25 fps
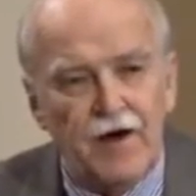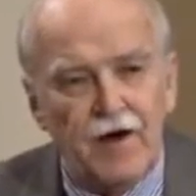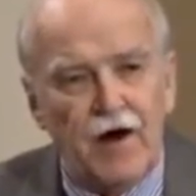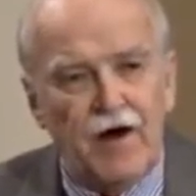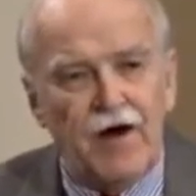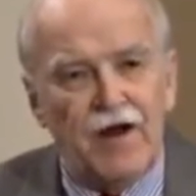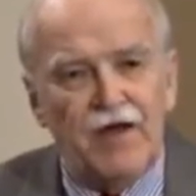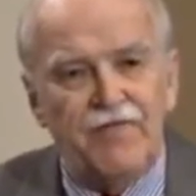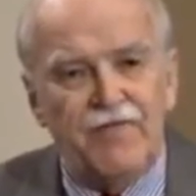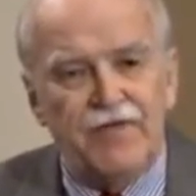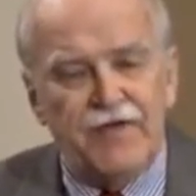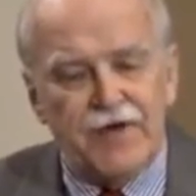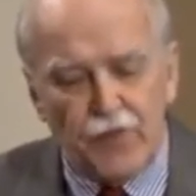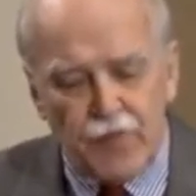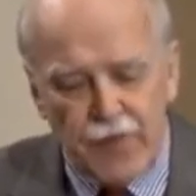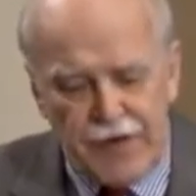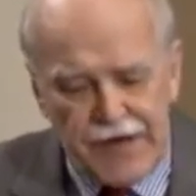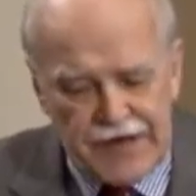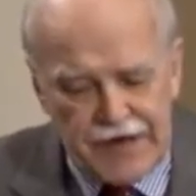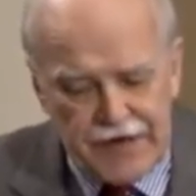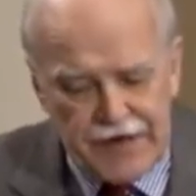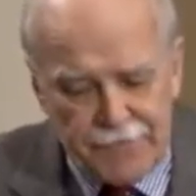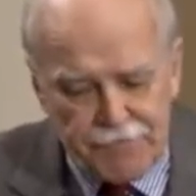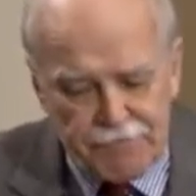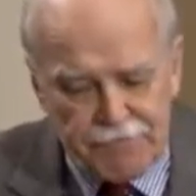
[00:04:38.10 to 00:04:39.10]
Carly
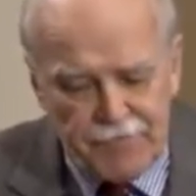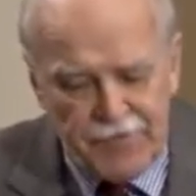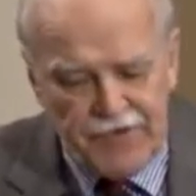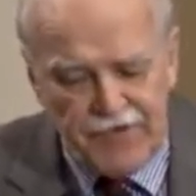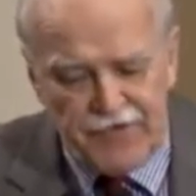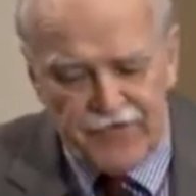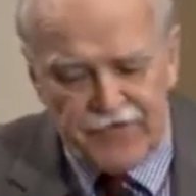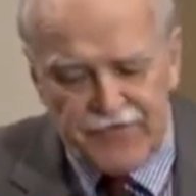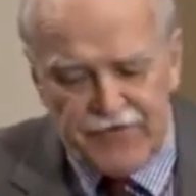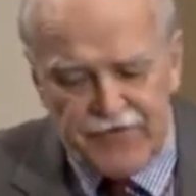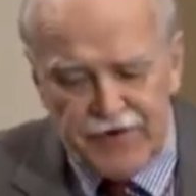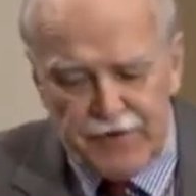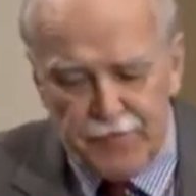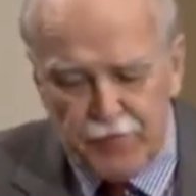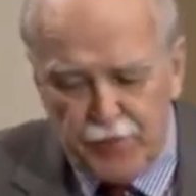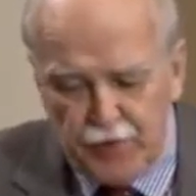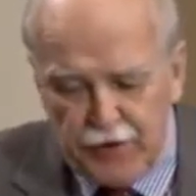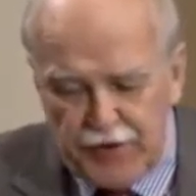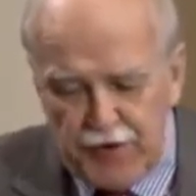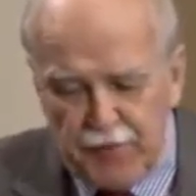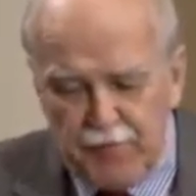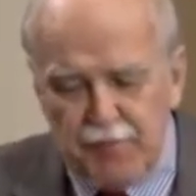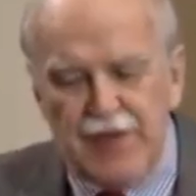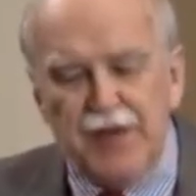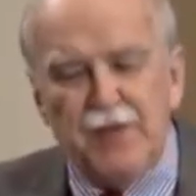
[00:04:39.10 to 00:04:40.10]
Fiorina said
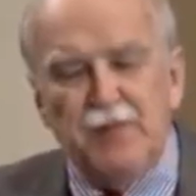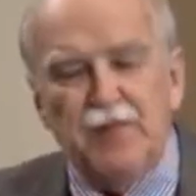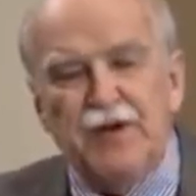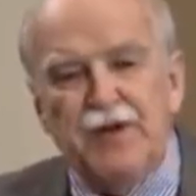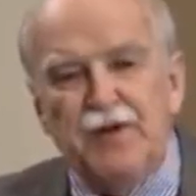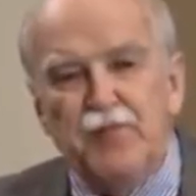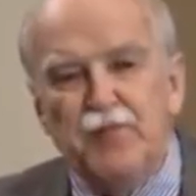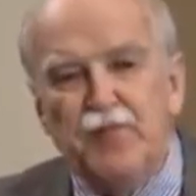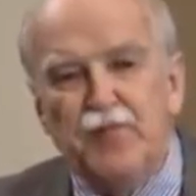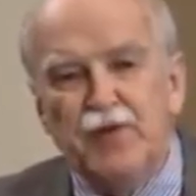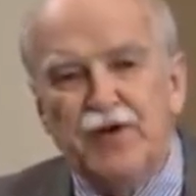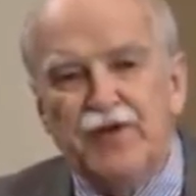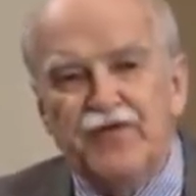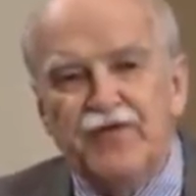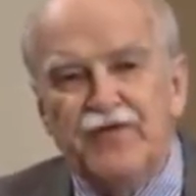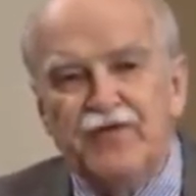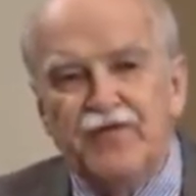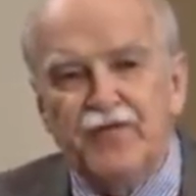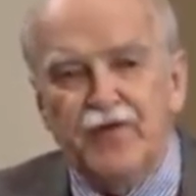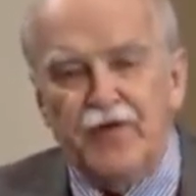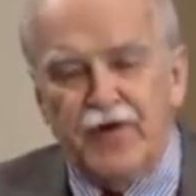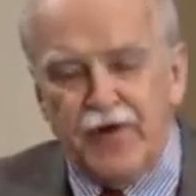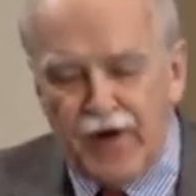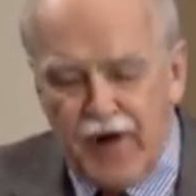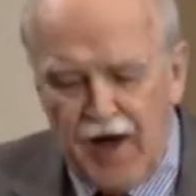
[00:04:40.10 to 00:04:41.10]
putting people in
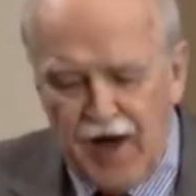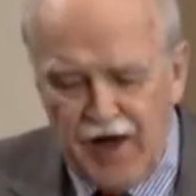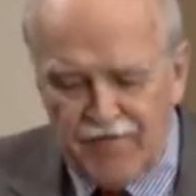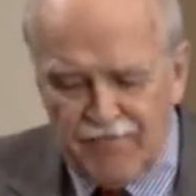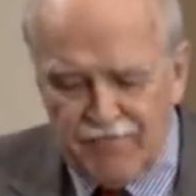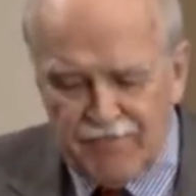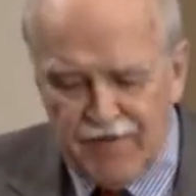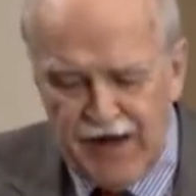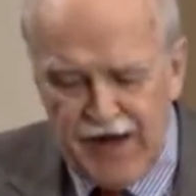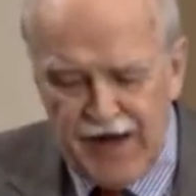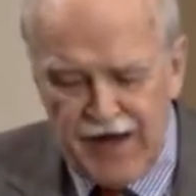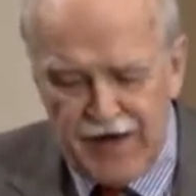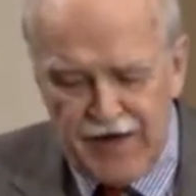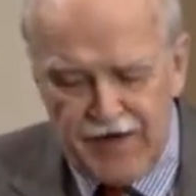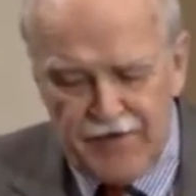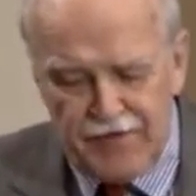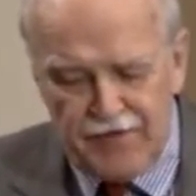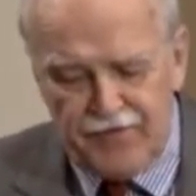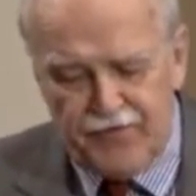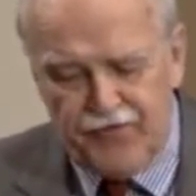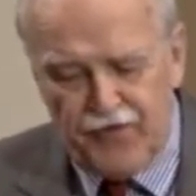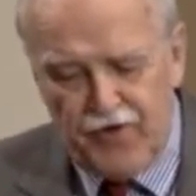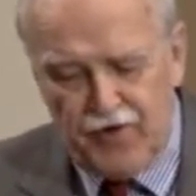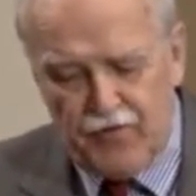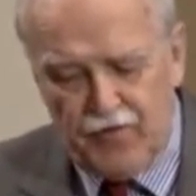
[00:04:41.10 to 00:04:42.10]
prison for
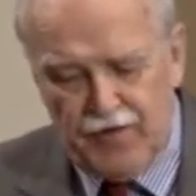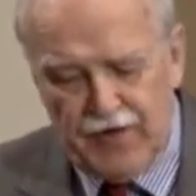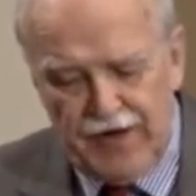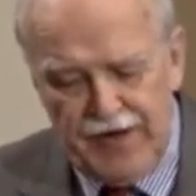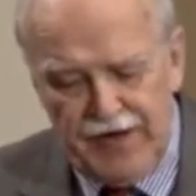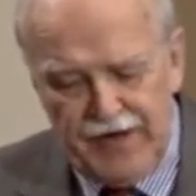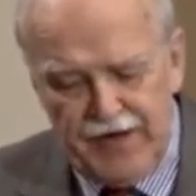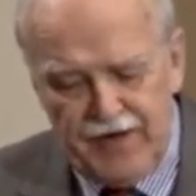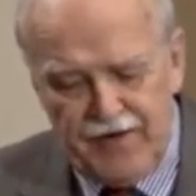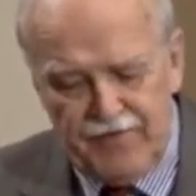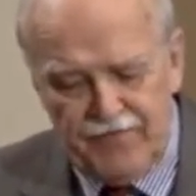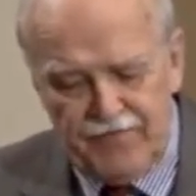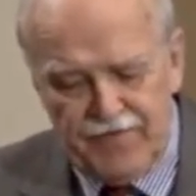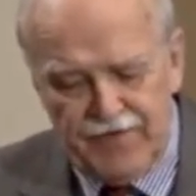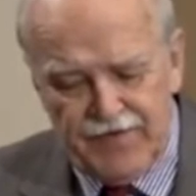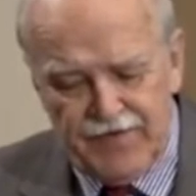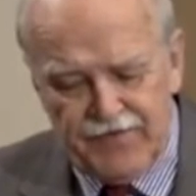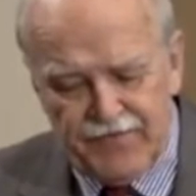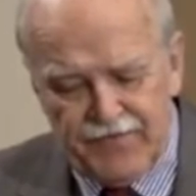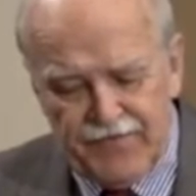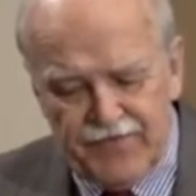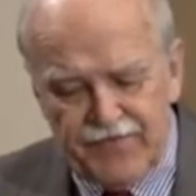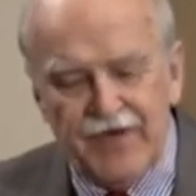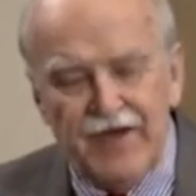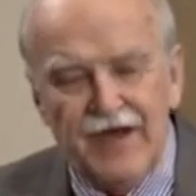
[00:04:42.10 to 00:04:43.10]
nonviolent drug-related
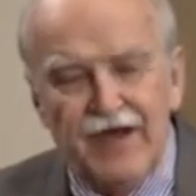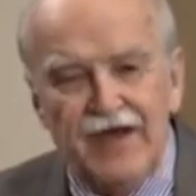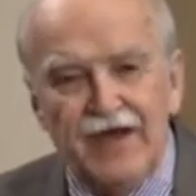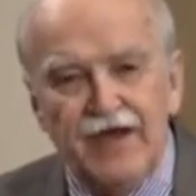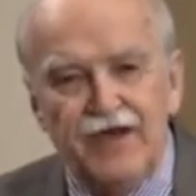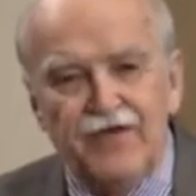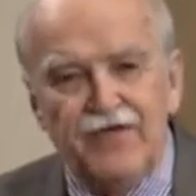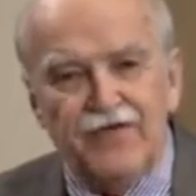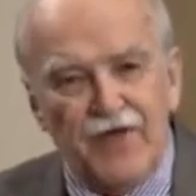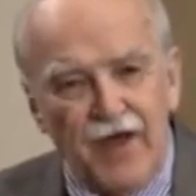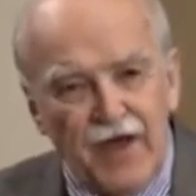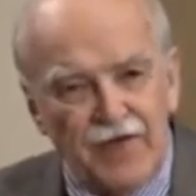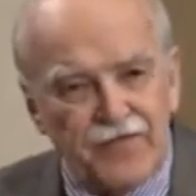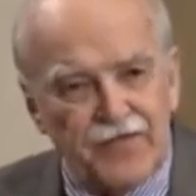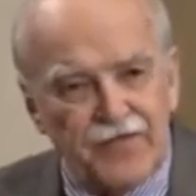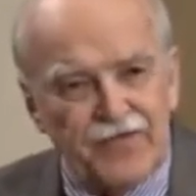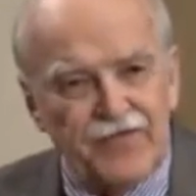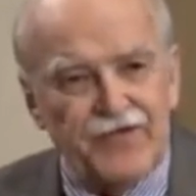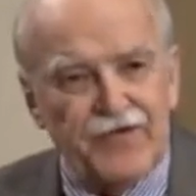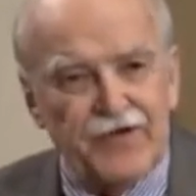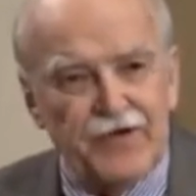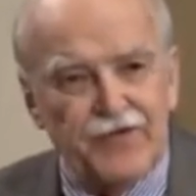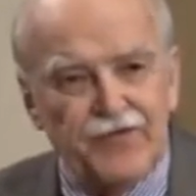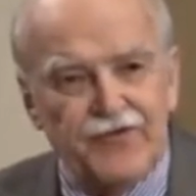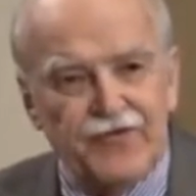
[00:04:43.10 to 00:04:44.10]
offenses is not
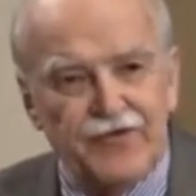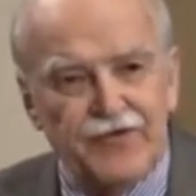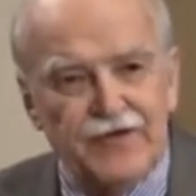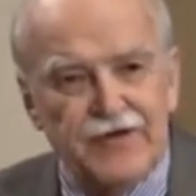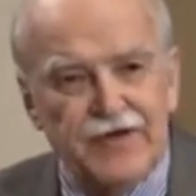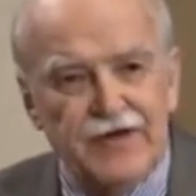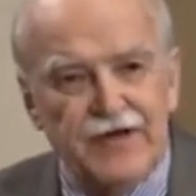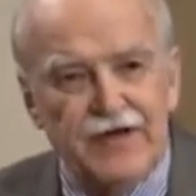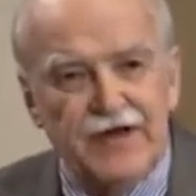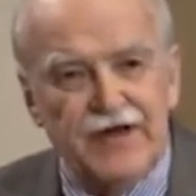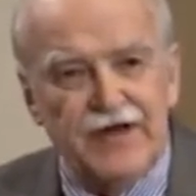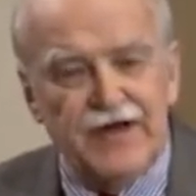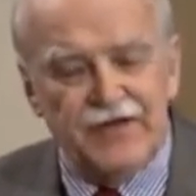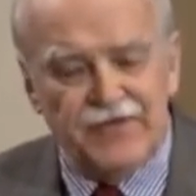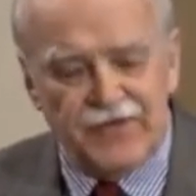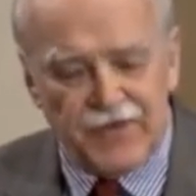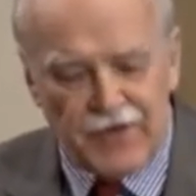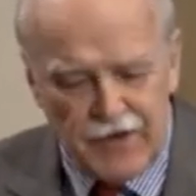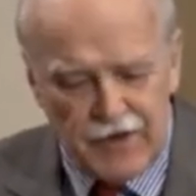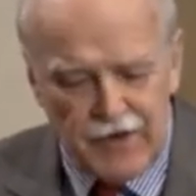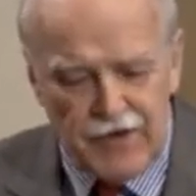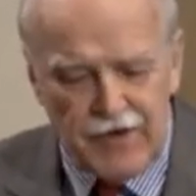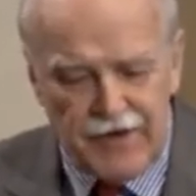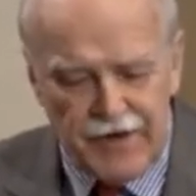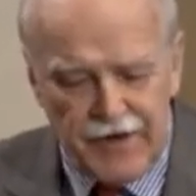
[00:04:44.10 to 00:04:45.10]
the solution and is
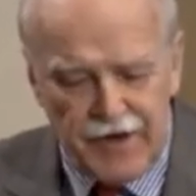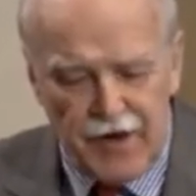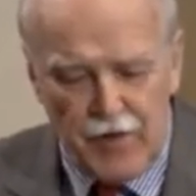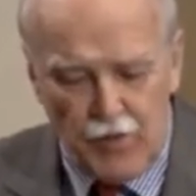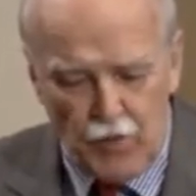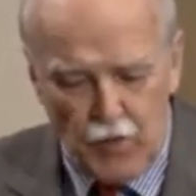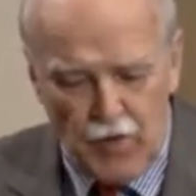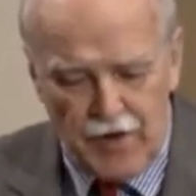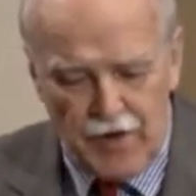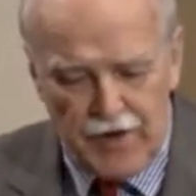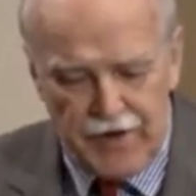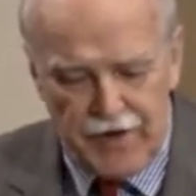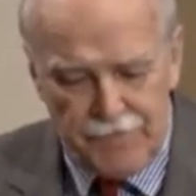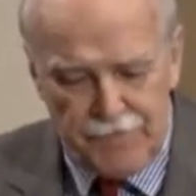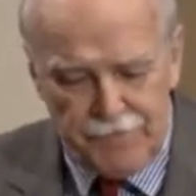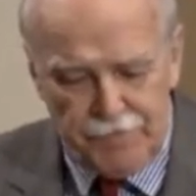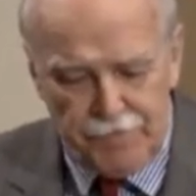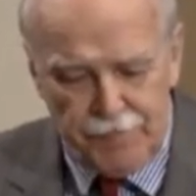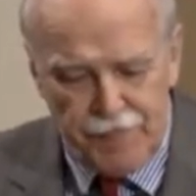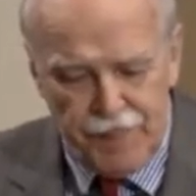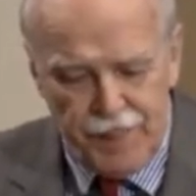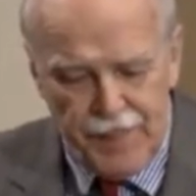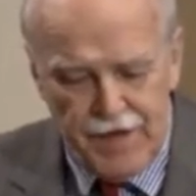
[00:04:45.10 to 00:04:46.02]
clearly not working.